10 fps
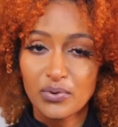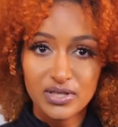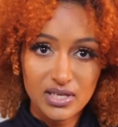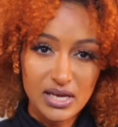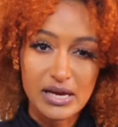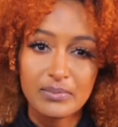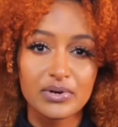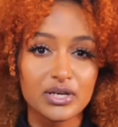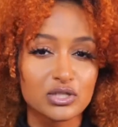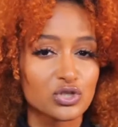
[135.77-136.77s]
point the
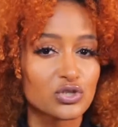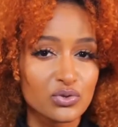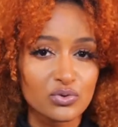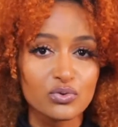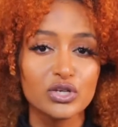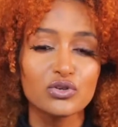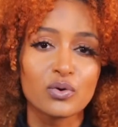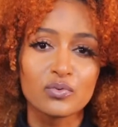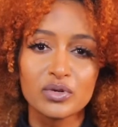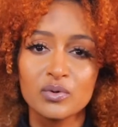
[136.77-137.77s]
camera and shoot and you
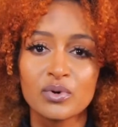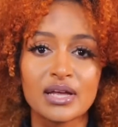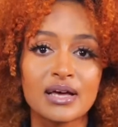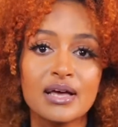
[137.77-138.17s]
don't really want to